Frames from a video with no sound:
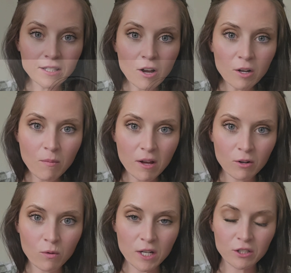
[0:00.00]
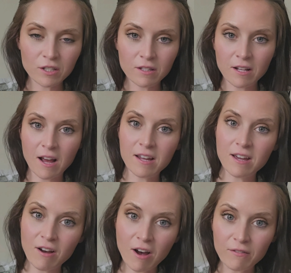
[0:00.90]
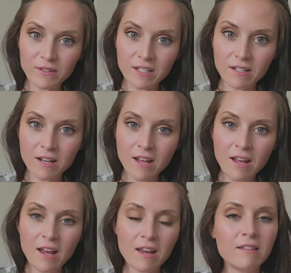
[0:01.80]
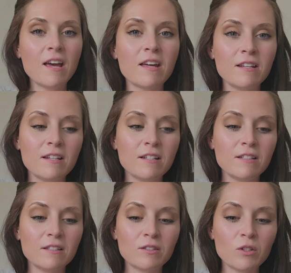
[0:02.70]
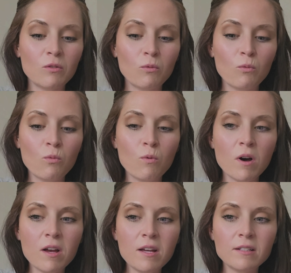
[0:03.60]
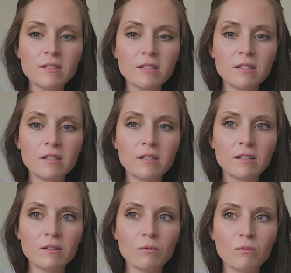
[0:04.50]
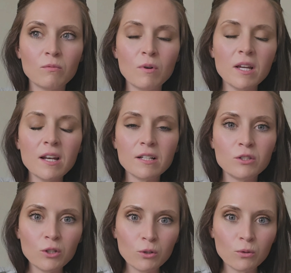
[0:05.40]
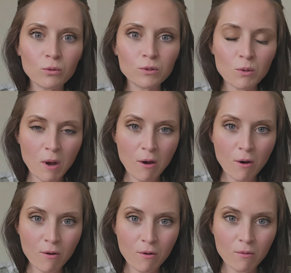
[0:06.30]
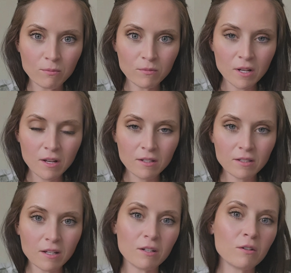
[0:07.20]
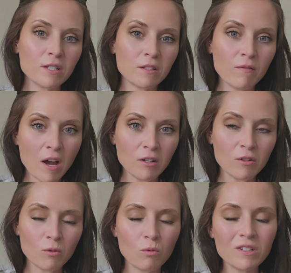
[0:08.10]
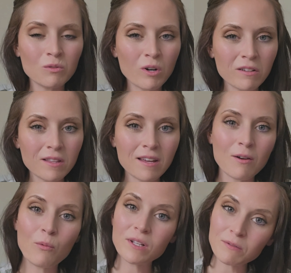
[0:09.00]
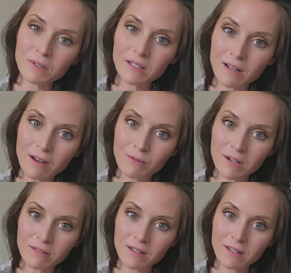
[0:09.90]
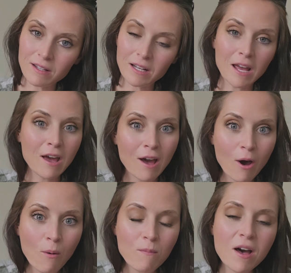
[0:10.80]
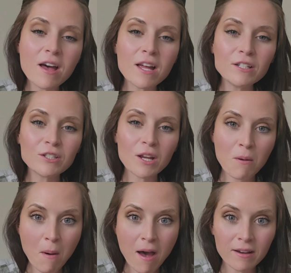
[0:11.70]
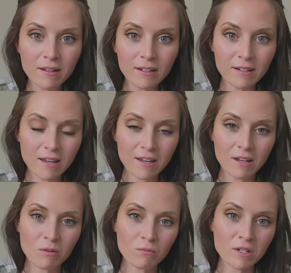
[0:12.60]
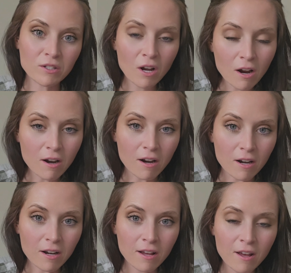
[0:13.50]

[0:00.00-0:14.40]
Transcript: talk about a question that I get often, and that is, what can I do to my home to increase the value? What's worth it? What's really not worth it? And how much am I going to get in return